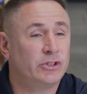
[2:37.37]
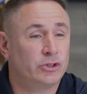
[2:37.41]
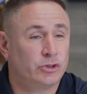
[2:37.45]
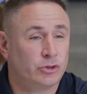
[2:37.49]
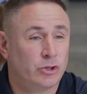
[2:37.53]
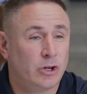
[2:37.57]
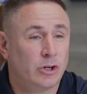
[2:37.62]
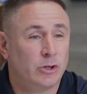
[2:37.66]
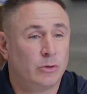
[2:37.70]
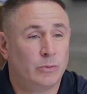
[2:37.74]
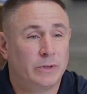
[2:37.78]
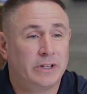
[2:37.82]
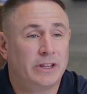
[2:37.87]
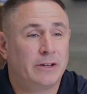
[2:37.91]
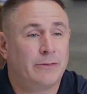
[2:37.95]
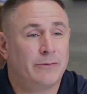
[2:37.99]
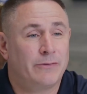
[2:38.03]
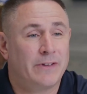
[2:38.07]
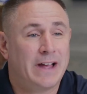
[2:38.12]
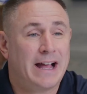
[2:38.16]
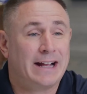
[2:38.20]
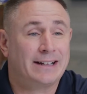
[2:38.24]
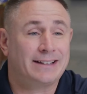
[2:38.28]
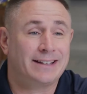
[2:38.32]
struggle with the
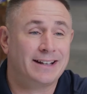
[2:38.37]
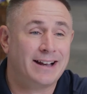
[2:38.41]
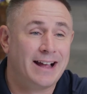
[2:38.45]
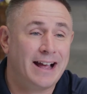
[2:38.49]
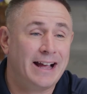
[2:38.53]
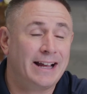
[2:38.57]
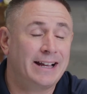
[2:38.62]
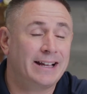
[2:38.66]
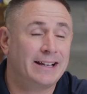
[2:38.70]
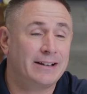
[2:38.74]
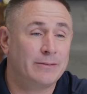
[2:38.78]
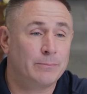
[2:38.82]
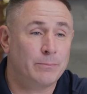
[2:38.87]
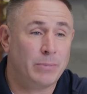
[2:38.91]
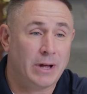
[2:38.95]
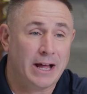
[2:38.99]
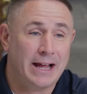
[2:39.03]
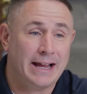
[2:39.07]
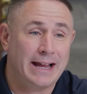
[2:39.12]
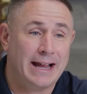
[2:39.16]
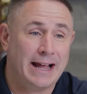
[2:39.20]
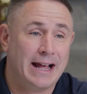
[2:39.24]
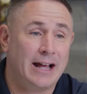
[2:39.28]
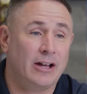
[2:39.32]
fact that I can
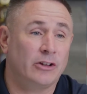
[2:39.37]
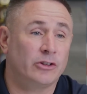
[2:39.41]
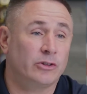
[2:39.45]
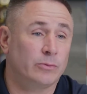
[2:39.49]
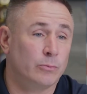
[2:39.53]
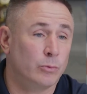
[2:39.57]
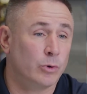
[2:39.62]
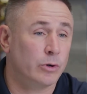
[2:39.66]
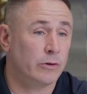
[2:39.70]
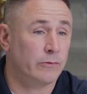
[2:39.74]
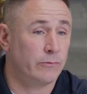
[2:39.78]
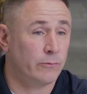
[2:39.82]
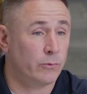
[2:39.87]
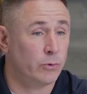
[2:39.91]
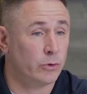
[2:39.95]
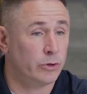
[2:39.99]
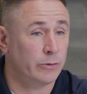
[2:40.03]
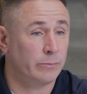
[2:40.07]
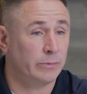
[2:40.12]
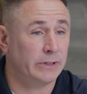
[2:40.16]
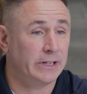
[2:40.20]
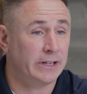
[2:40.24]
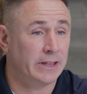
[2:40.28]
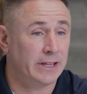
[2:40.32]
buy a house more
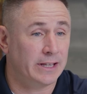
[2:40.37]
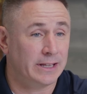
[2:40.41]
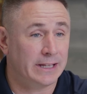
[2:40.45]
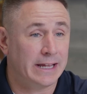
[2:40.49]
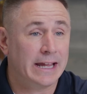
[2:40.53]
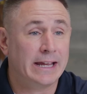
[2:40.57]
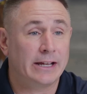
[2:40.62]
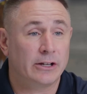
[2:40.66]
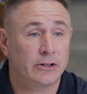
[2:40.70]
affordably than they